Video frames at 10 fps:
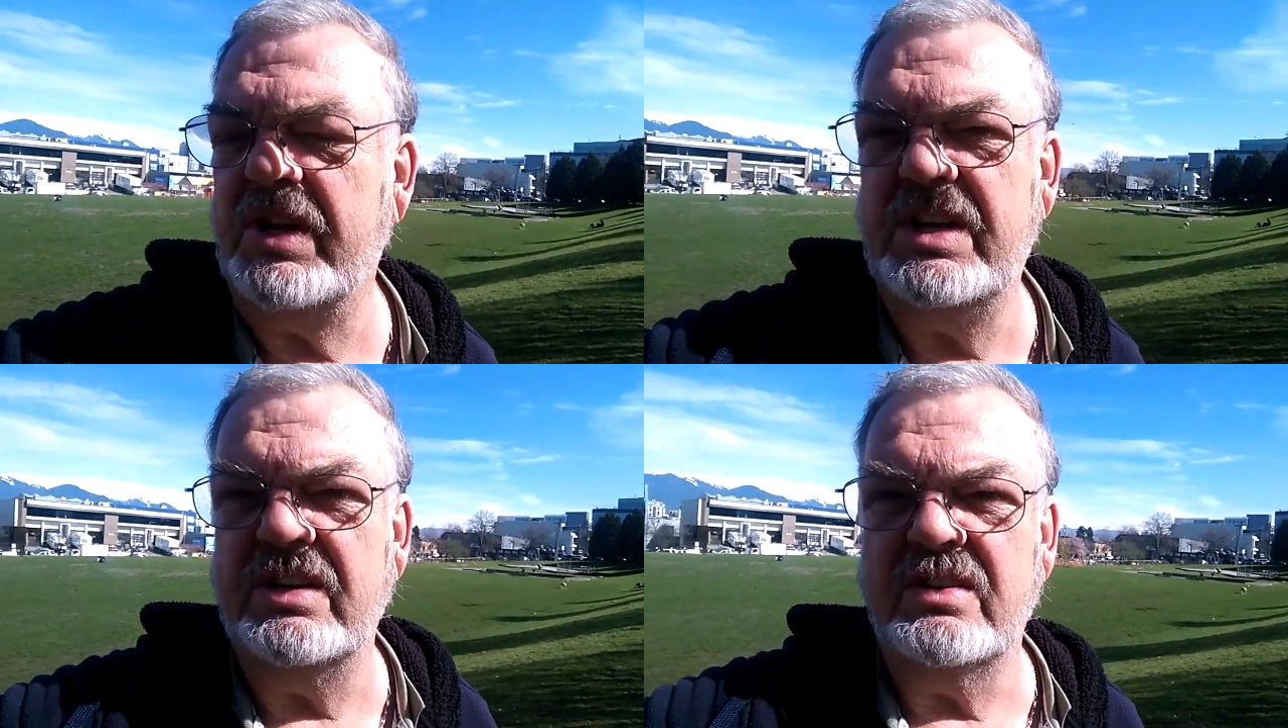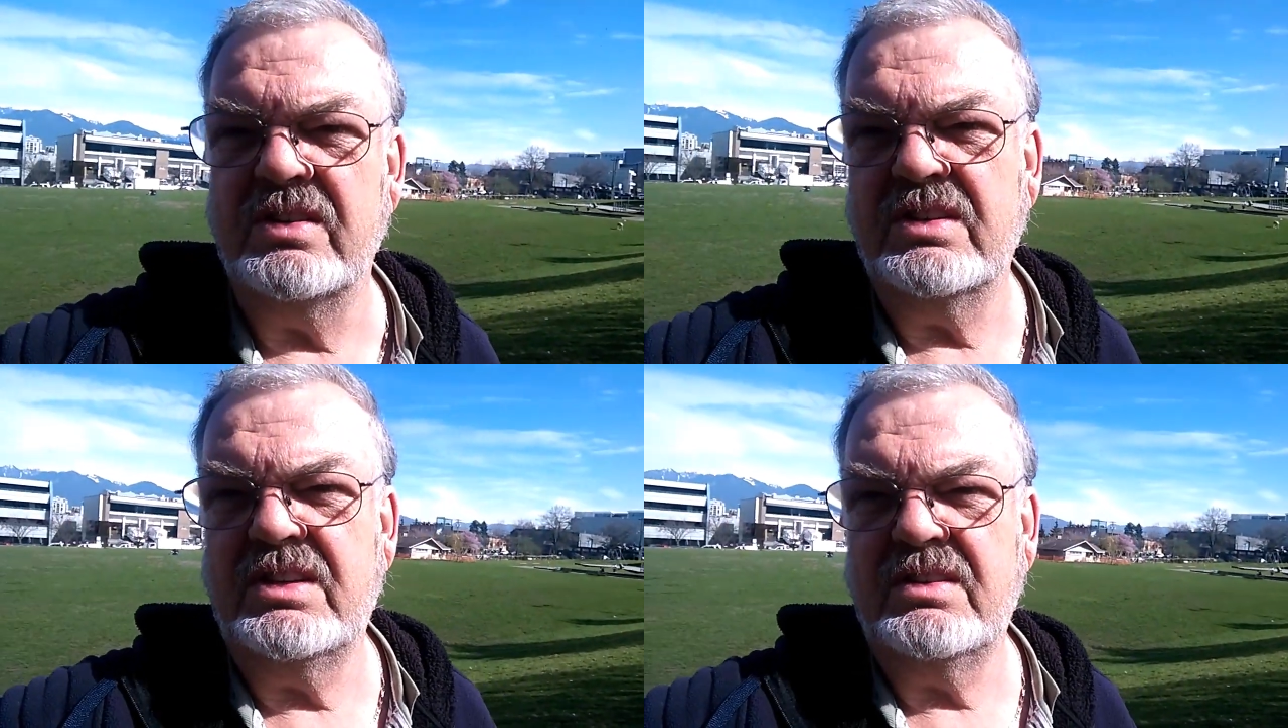year,
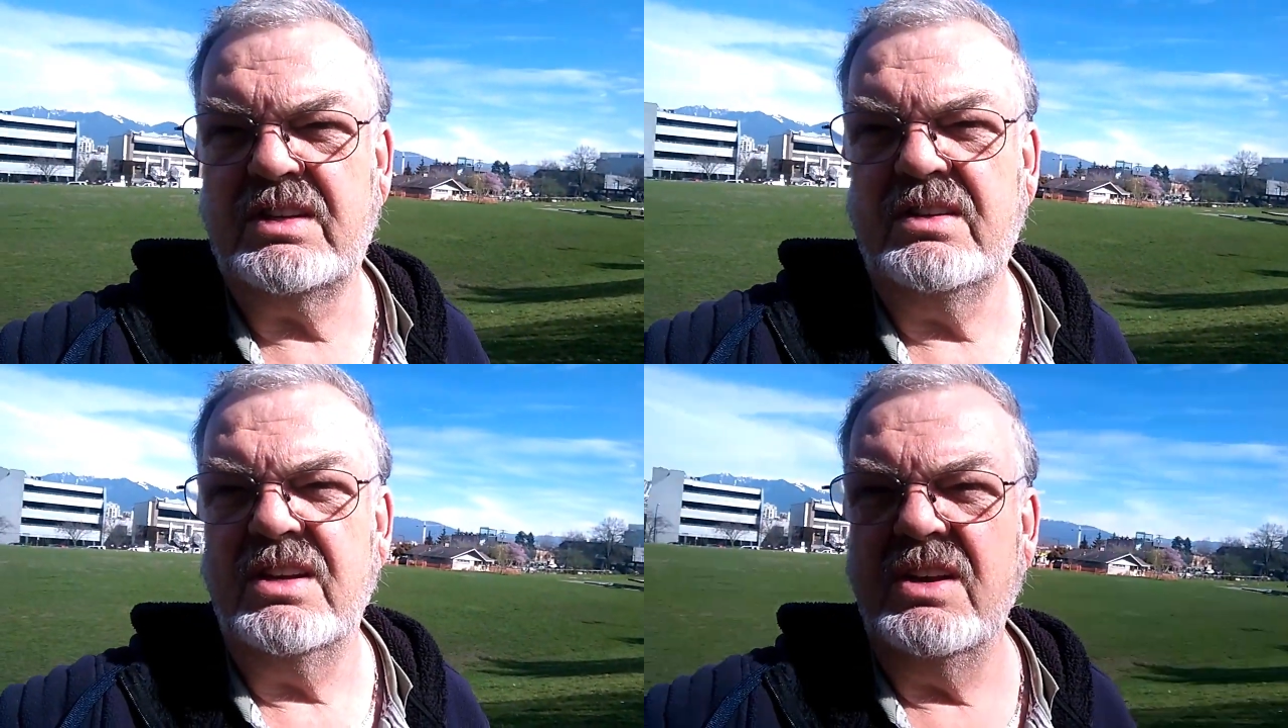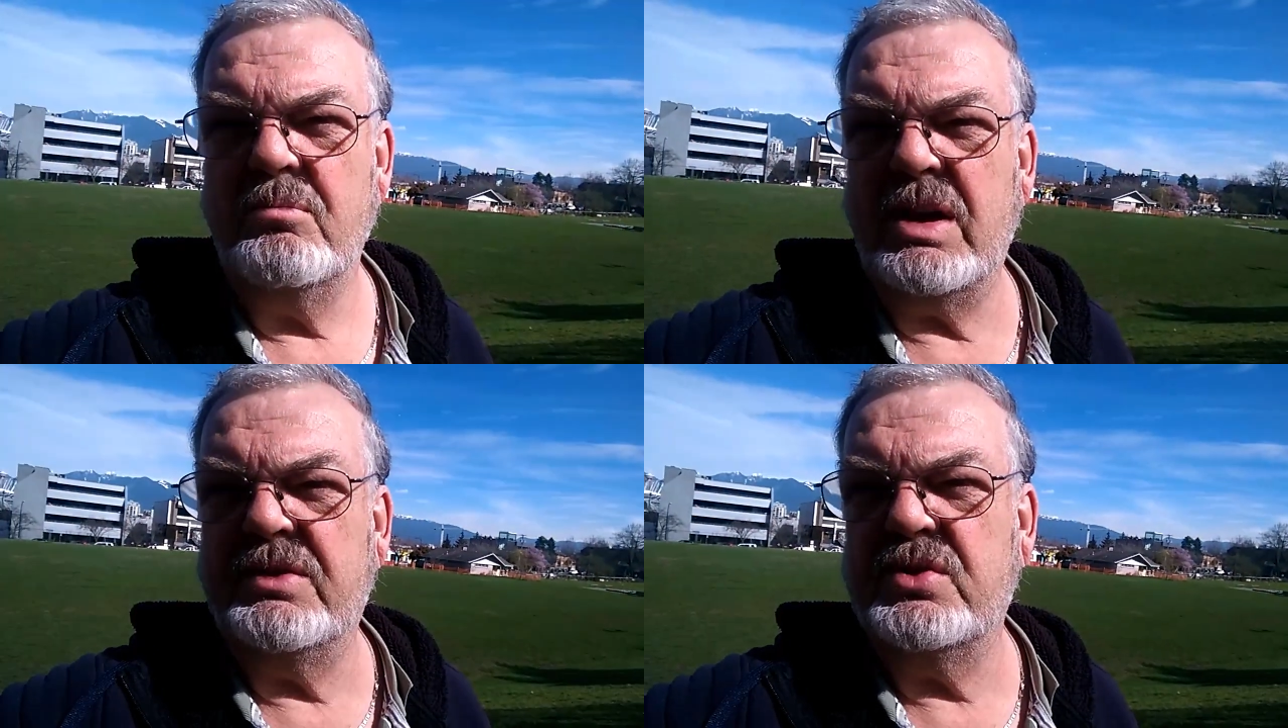
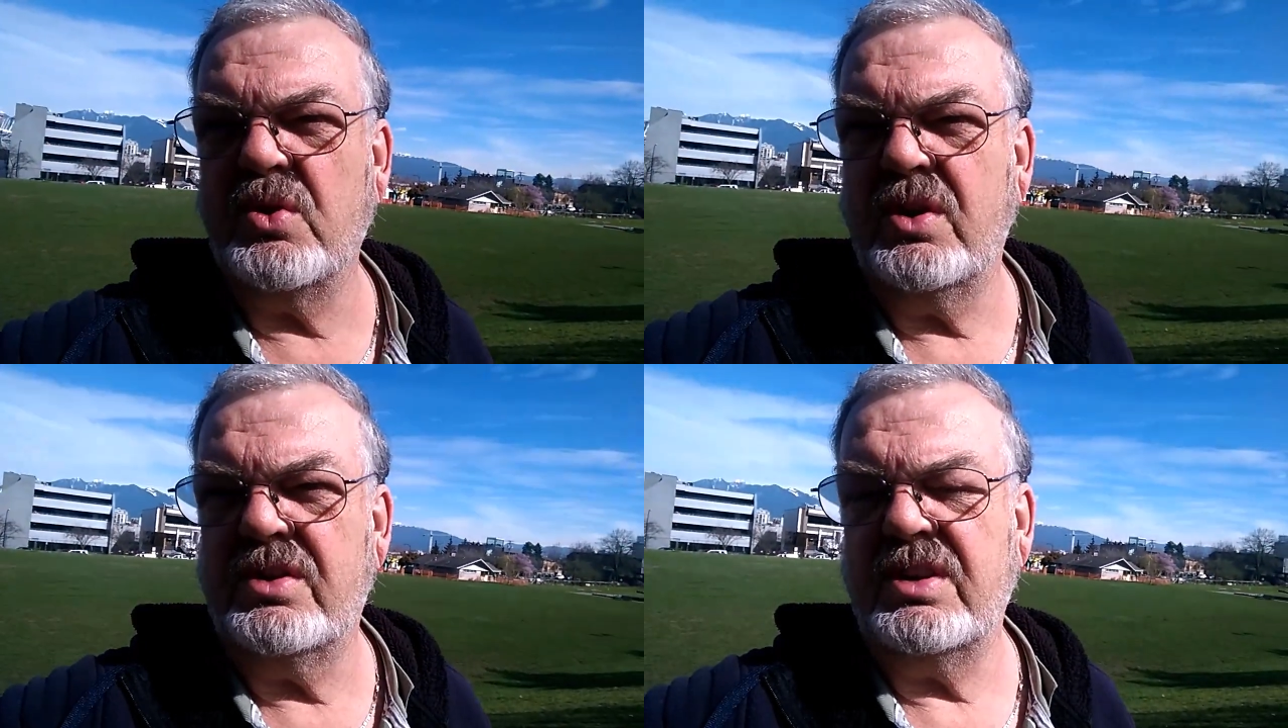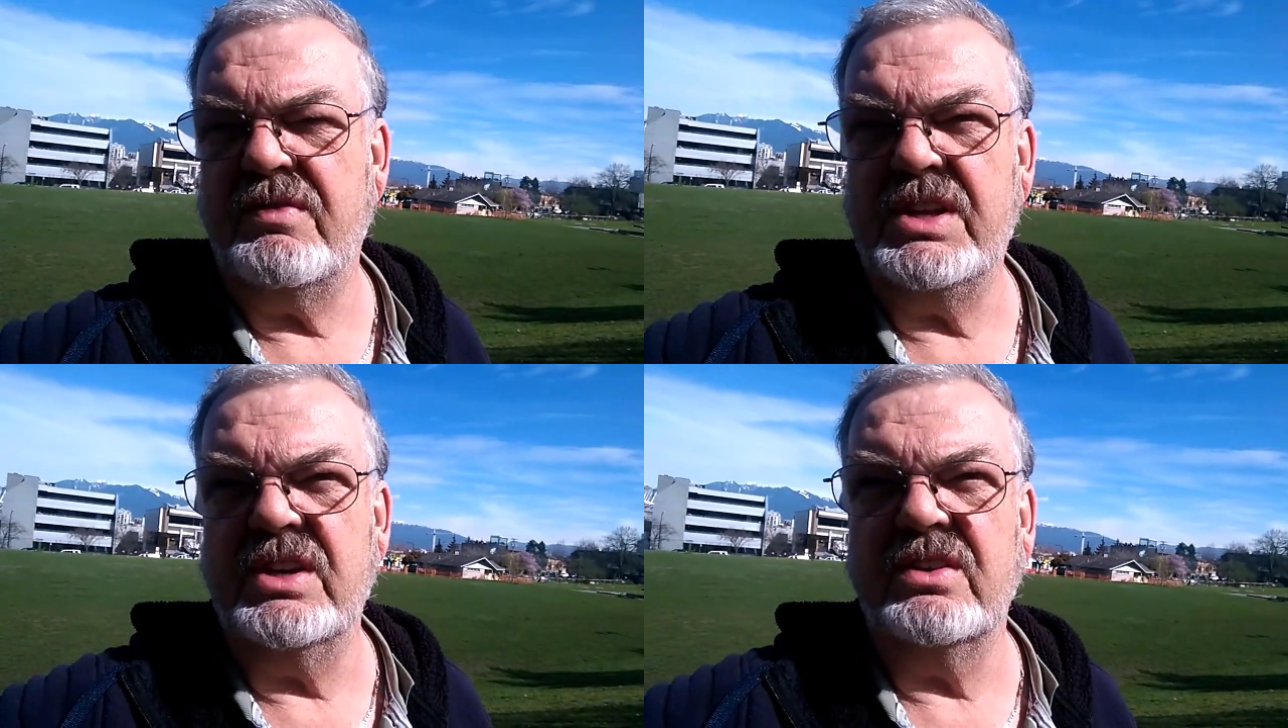month short of a
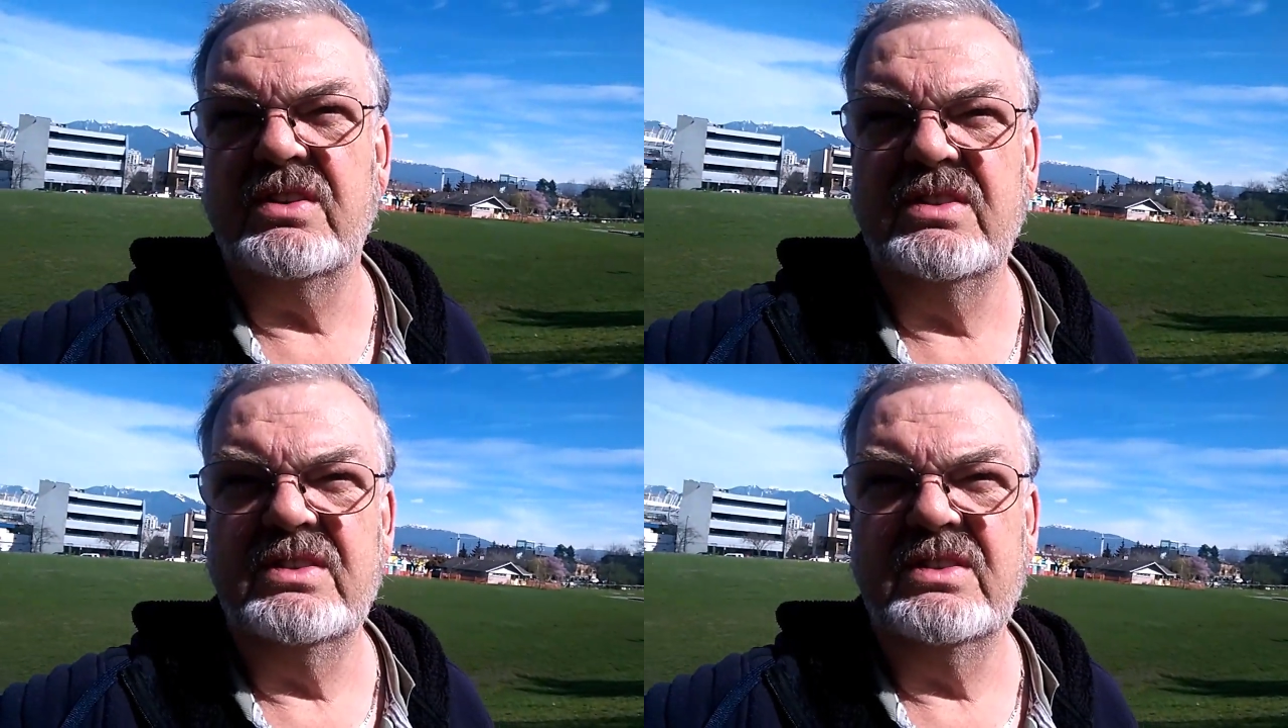year.